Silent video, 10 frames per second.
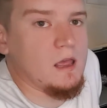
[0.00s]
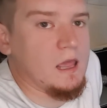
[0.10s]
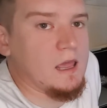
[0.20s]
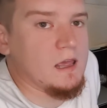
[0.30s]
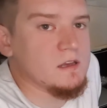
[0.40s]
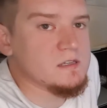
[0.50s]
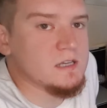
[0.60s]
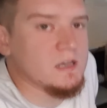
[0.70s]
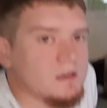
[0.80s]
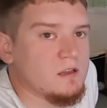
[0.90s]
And to
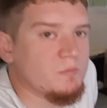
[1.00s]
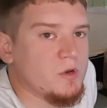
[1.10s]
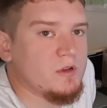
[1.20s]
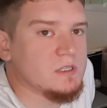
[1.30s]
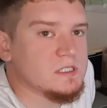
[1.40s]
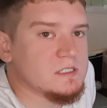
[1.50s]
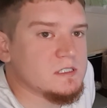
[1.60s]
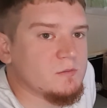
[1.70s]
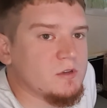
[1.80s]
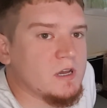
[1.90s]
get into the booting
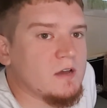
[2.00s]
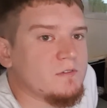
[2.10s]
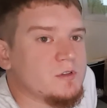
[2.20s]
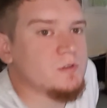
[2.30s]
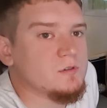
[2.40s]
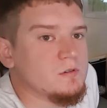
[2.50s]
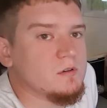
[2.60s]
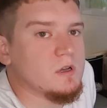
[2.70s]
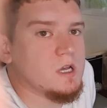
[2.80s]
system, you have to